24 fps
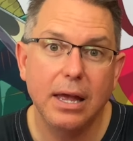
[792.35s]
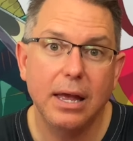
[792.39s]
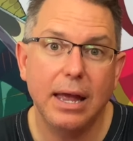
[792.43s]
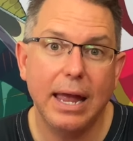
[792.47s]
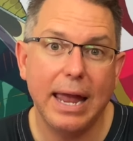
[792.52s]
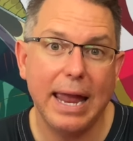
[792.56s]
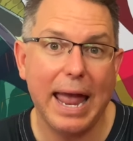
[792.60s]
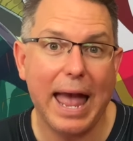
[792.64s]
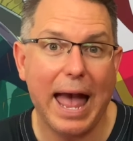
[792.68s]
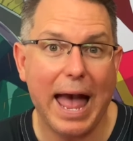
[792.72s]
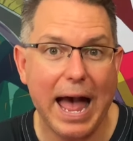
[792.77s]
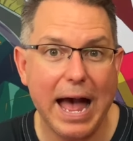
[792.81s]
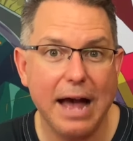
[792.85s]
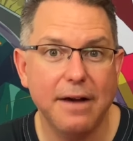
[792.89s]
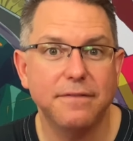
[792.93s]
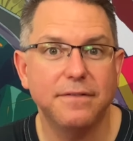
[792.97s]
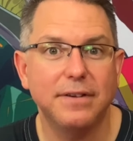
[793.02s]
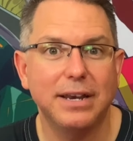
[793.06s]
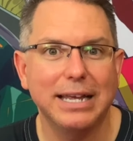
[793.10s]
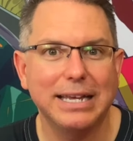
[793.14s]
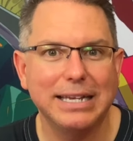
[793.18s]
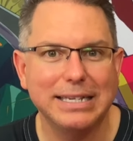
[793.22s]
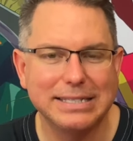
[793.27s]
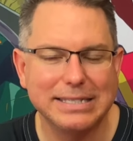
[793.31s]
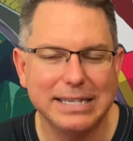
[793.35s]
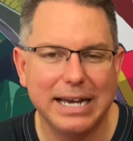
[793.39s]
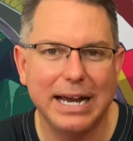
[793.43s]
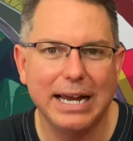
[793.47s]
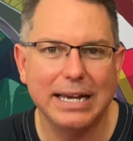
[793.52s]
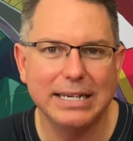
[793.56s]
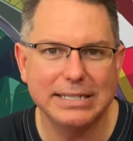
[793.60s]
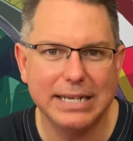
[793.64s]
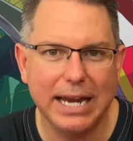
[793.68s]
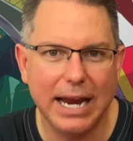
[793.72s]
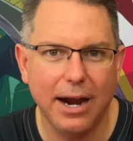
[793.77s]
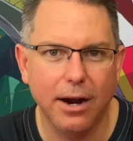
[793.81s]
a halfling
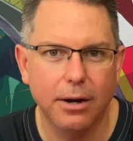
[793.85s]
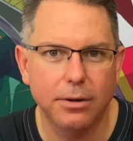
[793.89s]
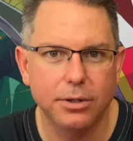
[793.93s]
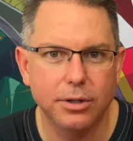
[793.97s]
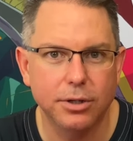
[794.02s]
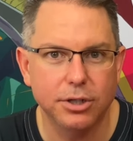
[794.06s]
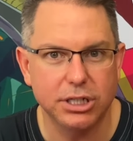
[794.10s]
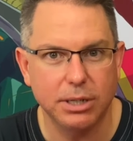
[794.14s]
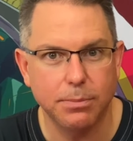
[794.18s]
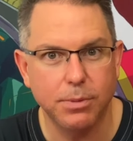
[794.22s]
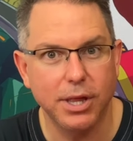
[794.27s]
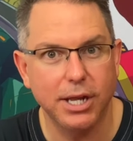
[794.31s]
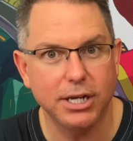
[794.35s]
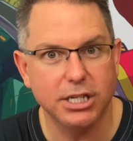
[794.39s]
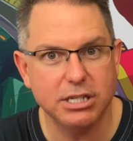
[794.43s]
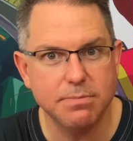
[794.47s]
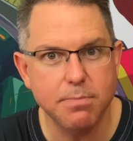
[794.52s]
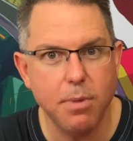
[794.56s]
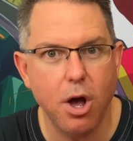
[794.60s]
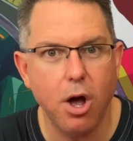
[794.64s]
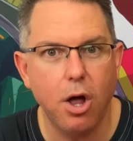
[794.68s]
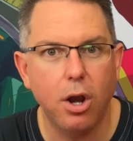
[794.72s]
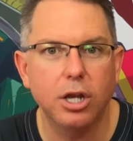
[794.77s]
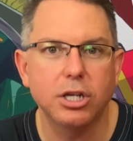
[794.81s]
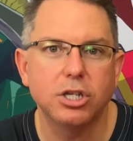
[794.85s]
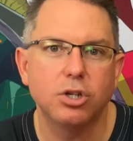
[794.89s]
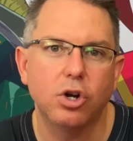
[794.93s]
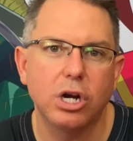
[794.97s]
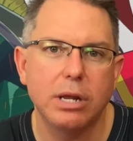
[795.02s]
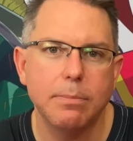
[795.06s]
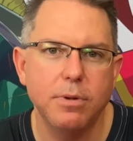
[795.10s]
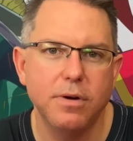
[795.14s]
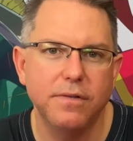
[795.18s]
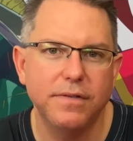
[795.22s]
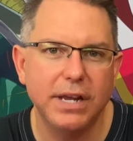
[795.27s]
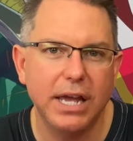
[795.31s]
size character, someone that's small, is
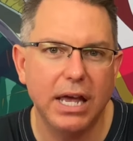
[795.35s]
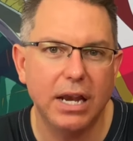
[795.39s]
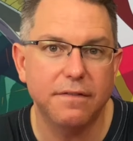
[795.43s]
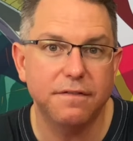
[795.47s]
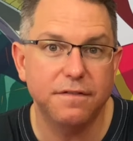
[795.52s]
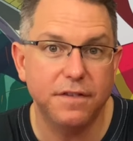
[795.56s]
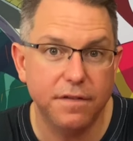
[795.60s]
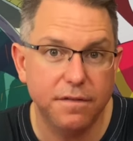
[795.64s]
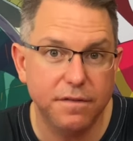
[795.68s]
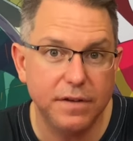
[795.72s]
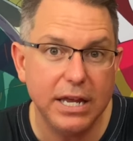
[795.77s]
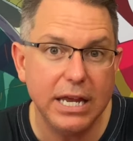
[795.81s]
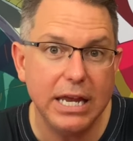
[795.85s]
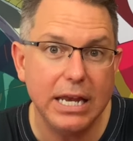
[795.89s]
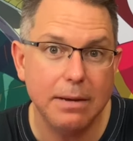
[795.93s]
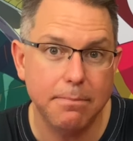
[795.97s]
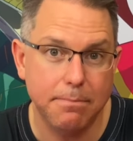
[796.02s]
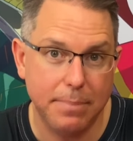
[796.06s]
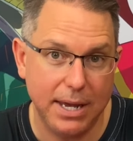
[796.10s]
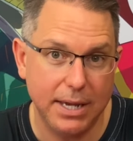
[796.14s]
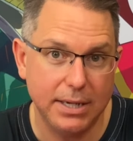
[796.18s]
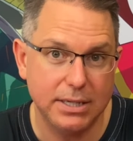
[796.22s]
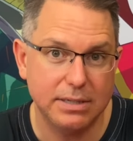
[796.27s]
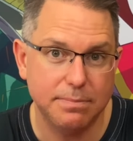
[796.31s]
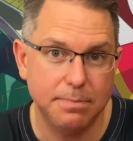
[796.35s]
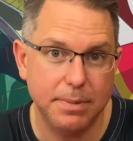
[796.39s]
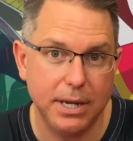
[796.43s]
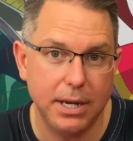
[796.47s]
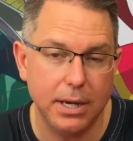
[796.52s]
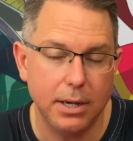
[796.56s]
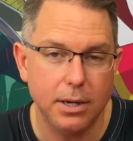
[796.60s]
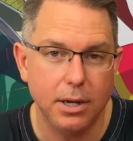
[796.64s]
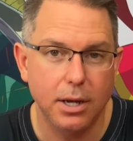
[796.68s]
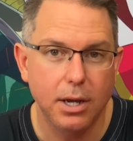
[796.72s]
only moving at a 15 base speed.